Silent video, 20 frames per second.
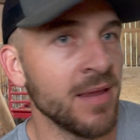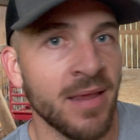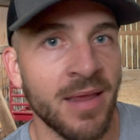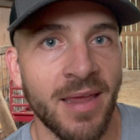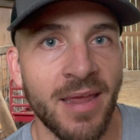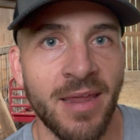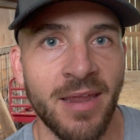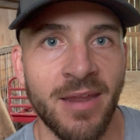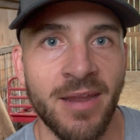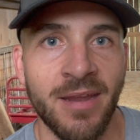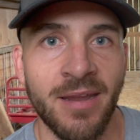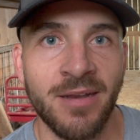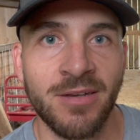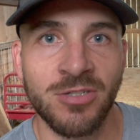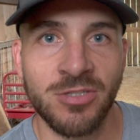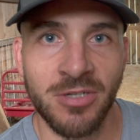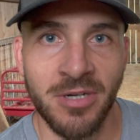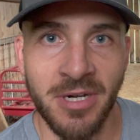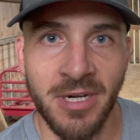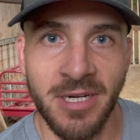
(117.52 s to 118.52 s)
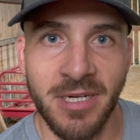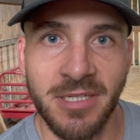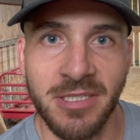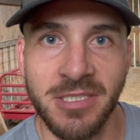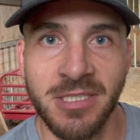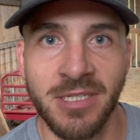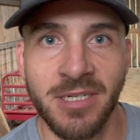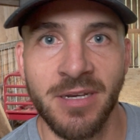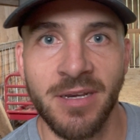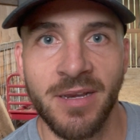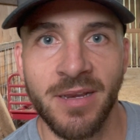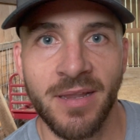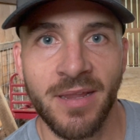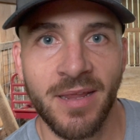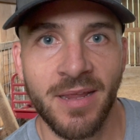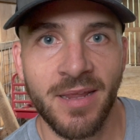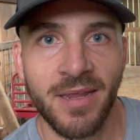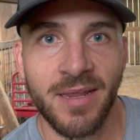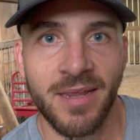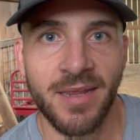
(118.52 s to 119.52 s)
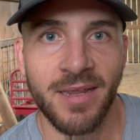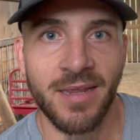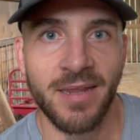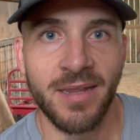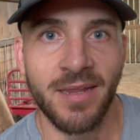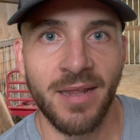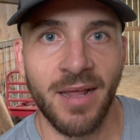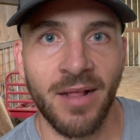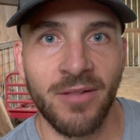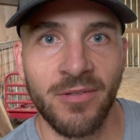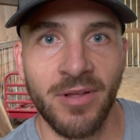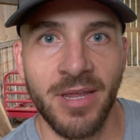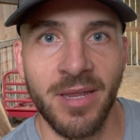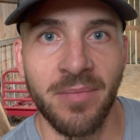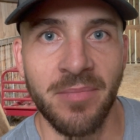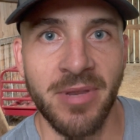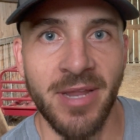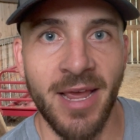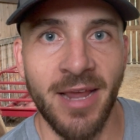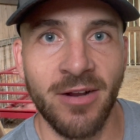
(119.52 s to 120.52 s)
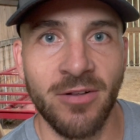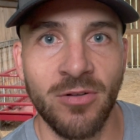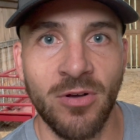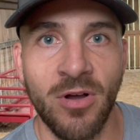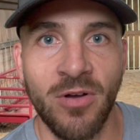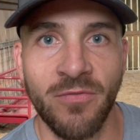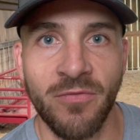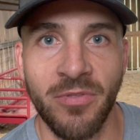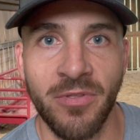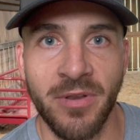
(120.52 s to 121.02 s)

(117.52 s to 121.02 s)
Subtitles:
and drinks, and I let him tag along for the